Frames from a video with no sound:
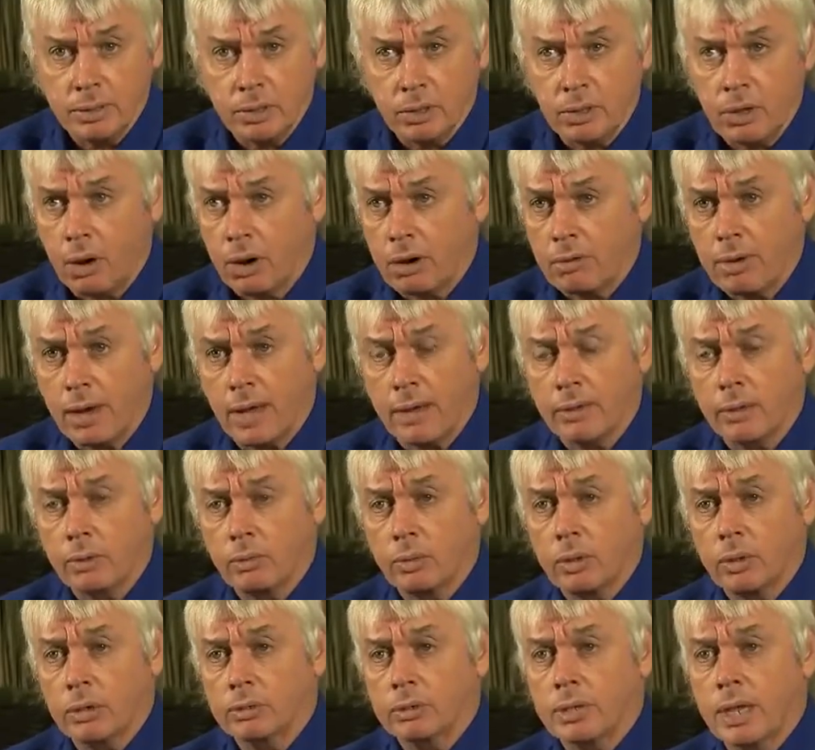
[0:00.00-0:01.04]
You go around the
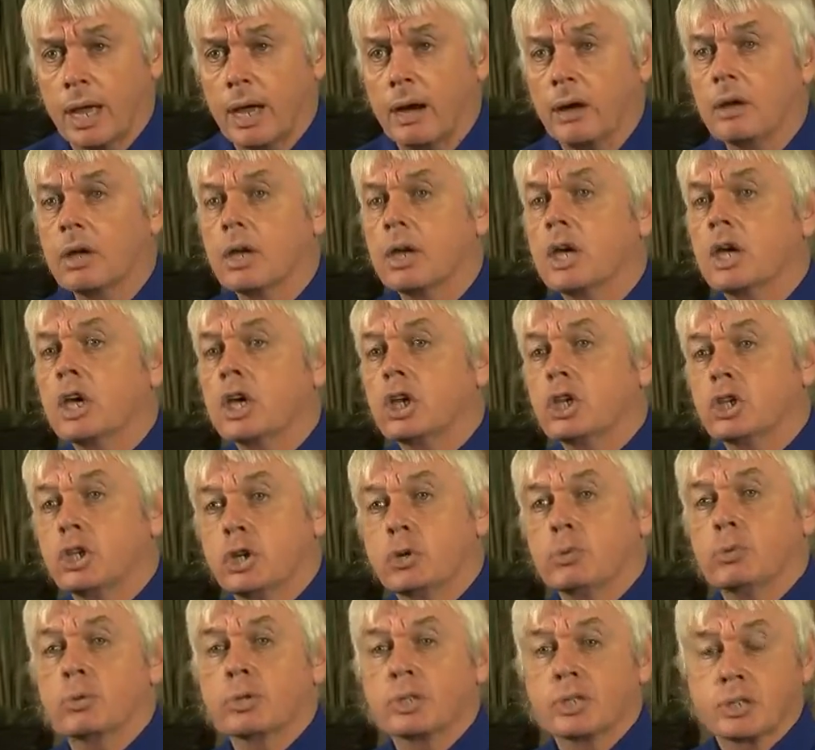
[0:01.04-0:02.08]
world now,
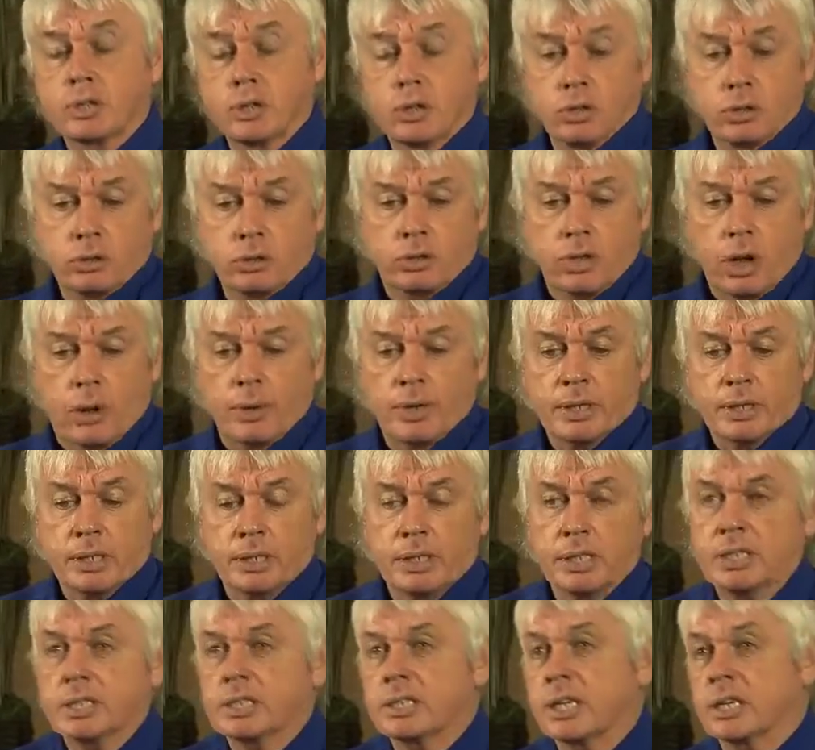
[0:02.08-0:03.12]
you will go into
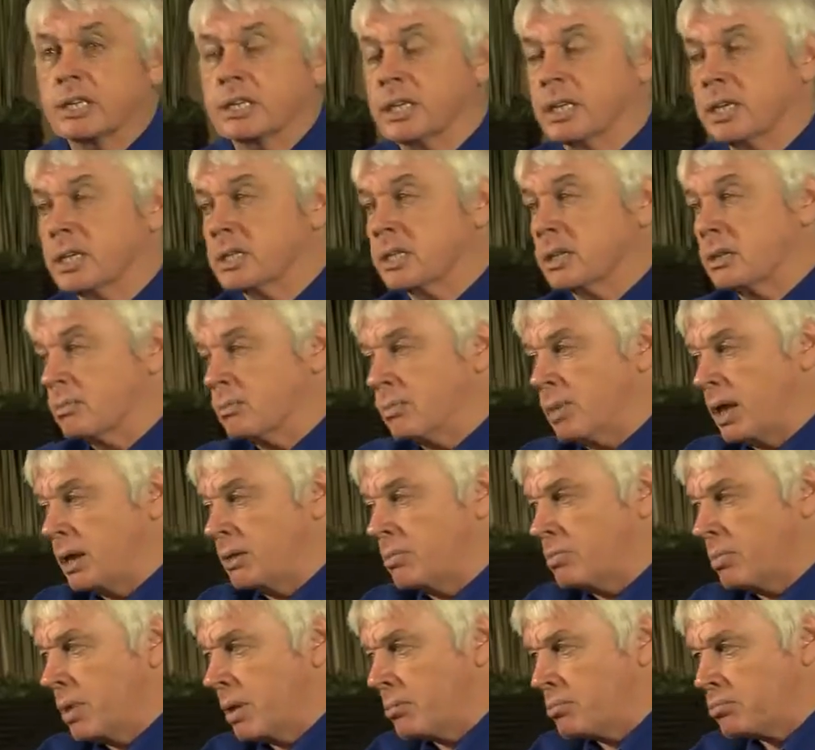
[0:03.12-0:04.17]
these cities
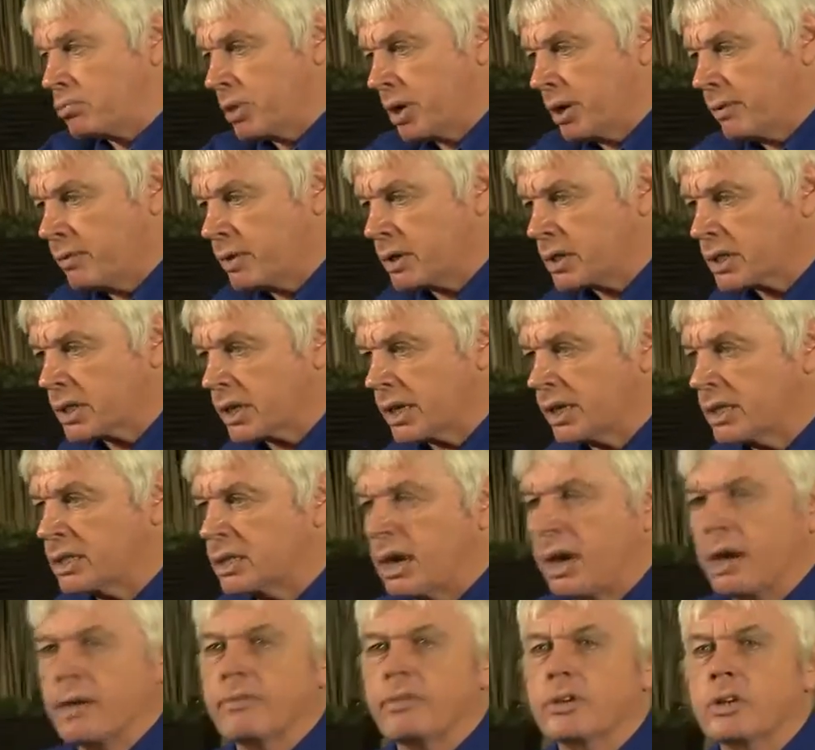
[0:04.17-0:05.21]
in previously
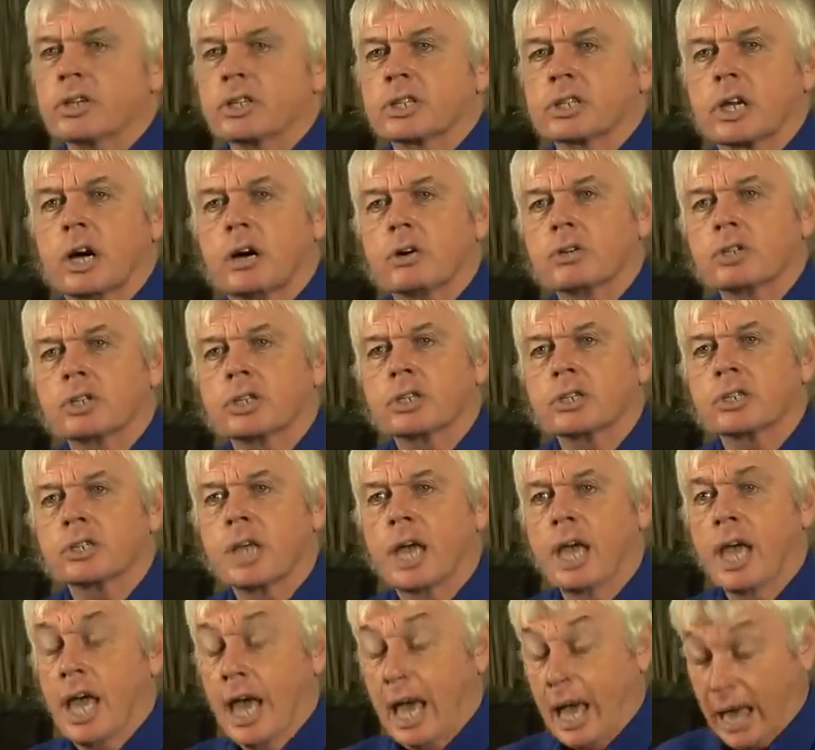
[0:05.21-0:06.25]
diverse cultures,
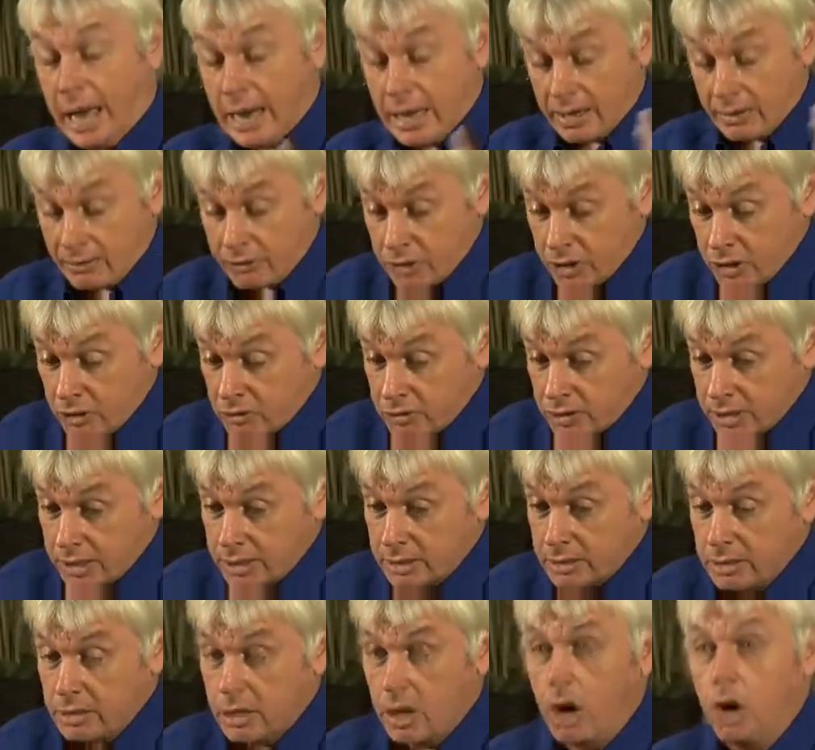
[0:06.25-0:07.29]
and if you
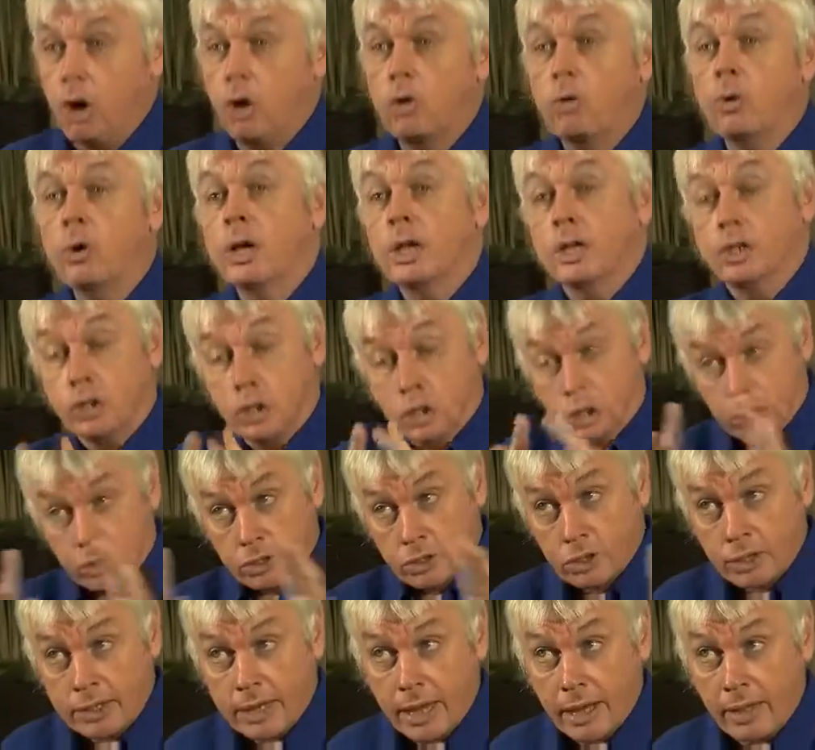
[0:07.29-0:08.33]
didn't know, you could
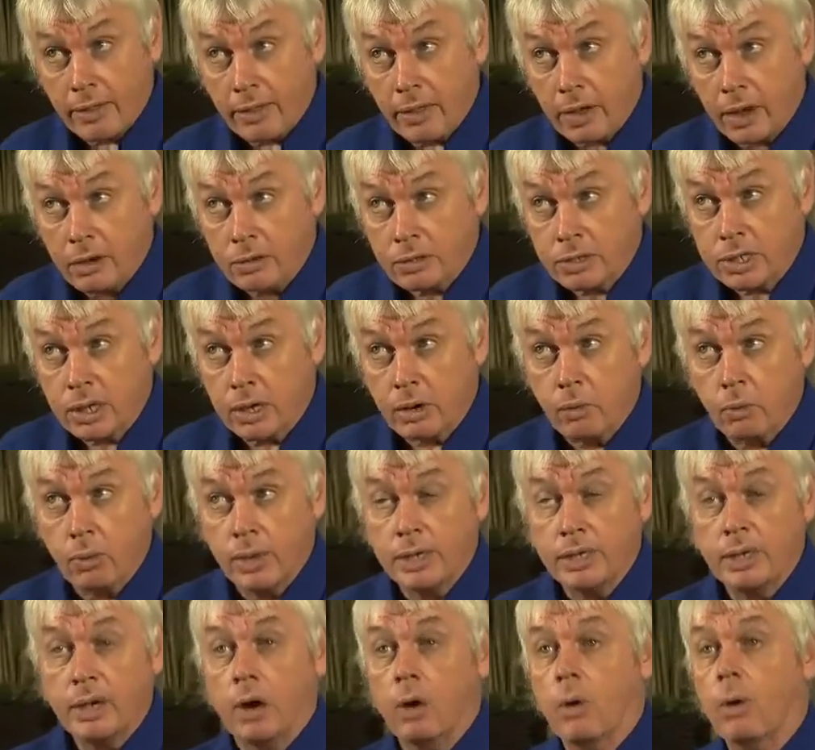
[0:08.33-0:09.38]
look out the hotel
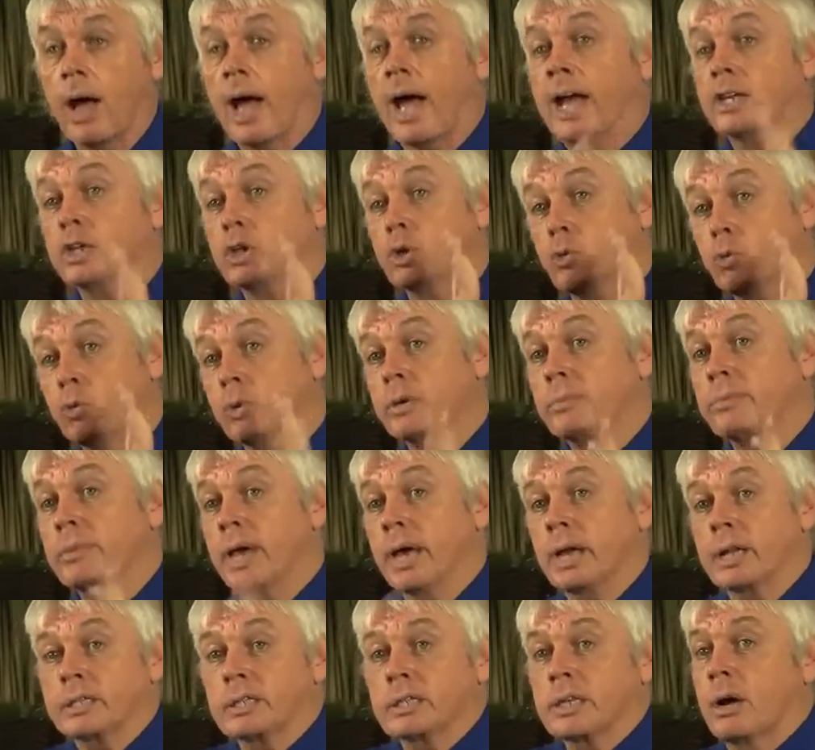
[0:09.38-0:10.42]
window and you wouldn't be
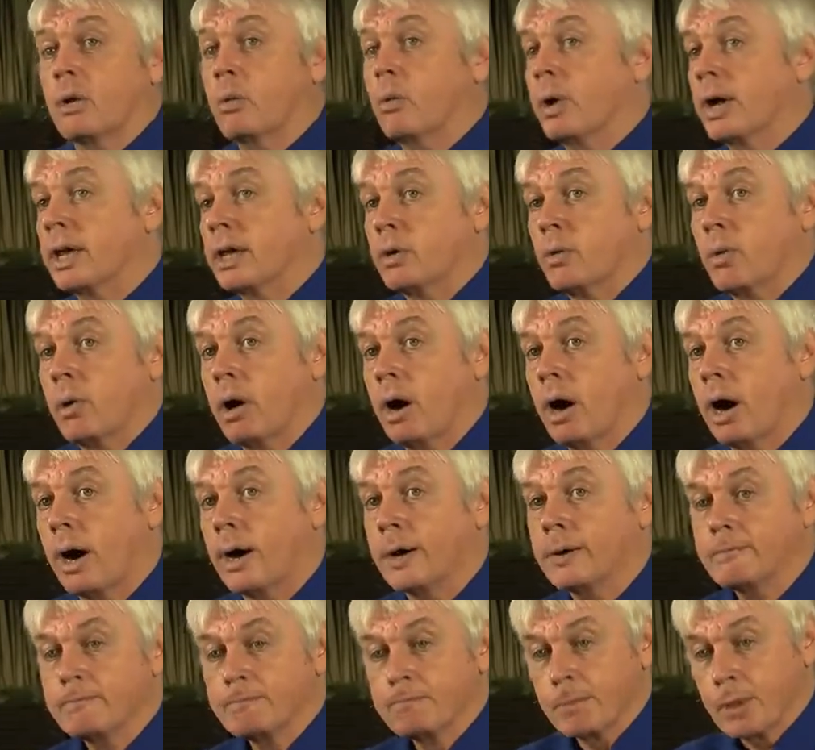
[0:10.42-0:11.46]
able to tell where you
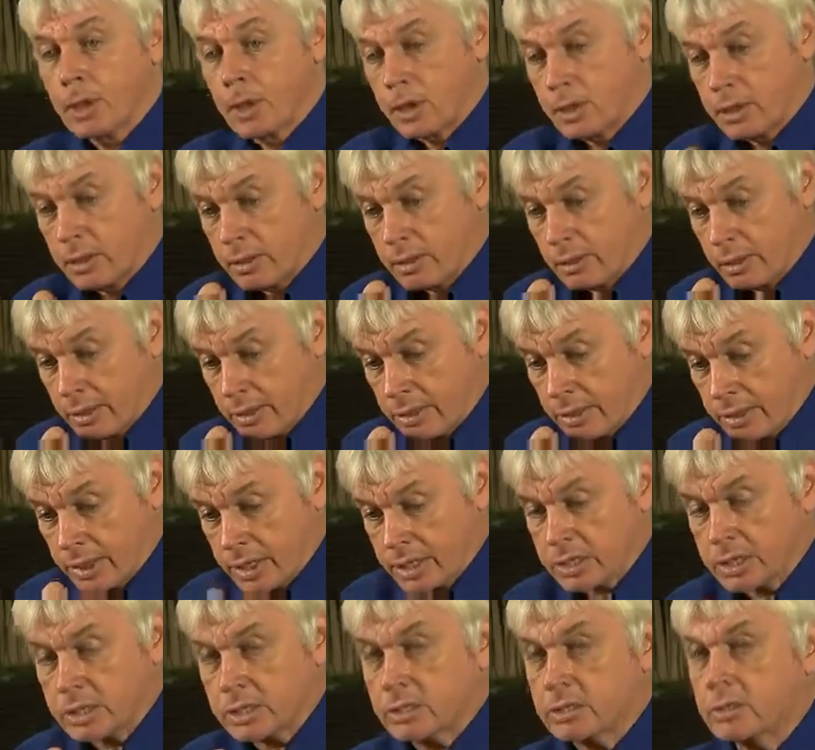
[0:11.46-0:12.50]
are.
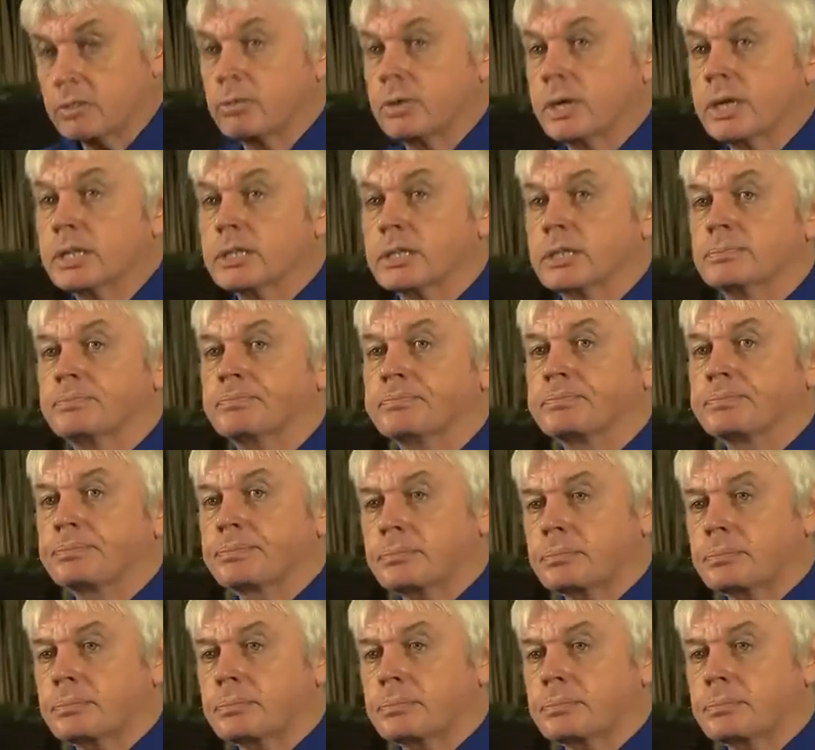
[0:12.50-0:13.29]
This is the reason.